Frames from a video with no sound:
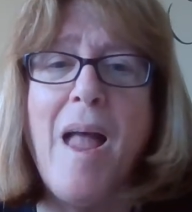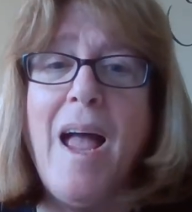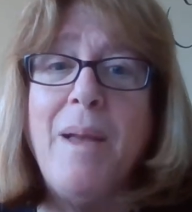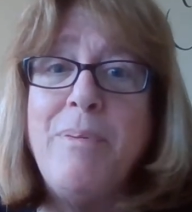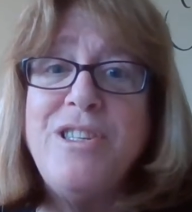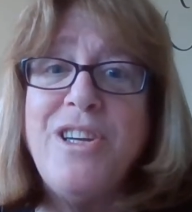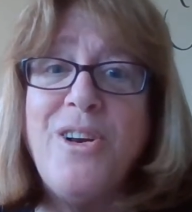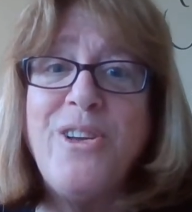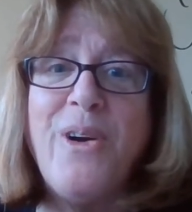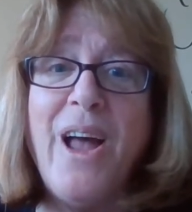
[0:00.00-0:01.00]
I appreciate
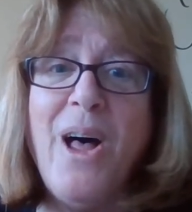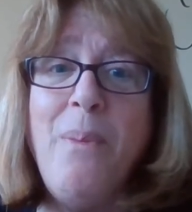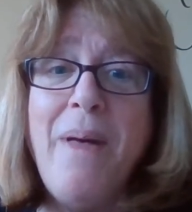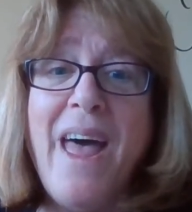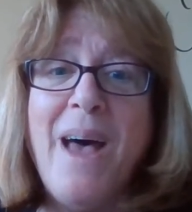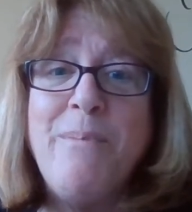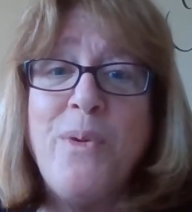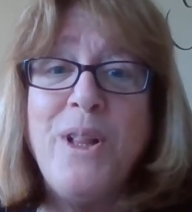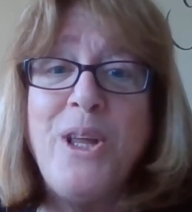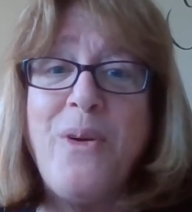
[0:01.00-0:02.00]
all your help. I'm
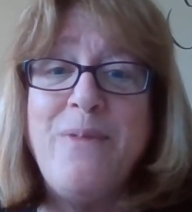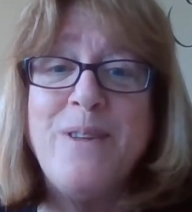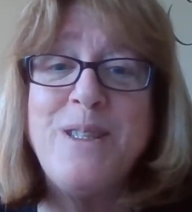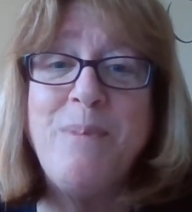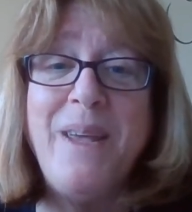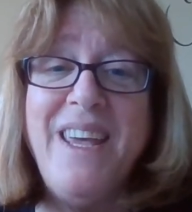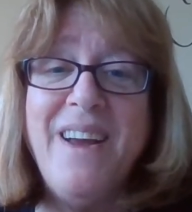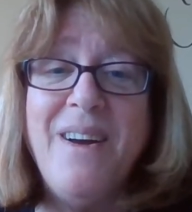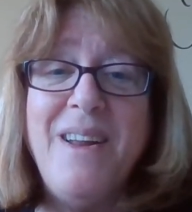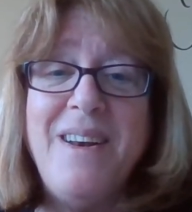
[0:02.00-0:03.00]
really grateful to be
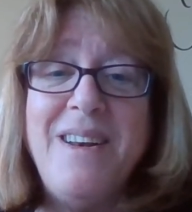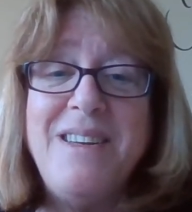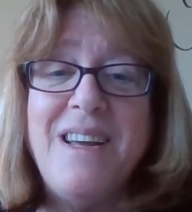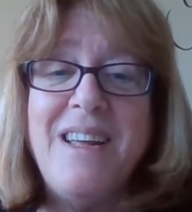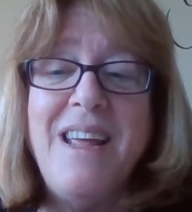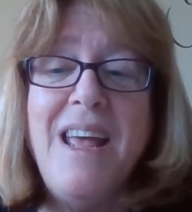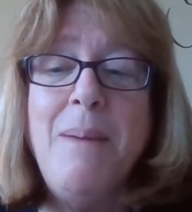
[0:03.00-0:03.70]
here and to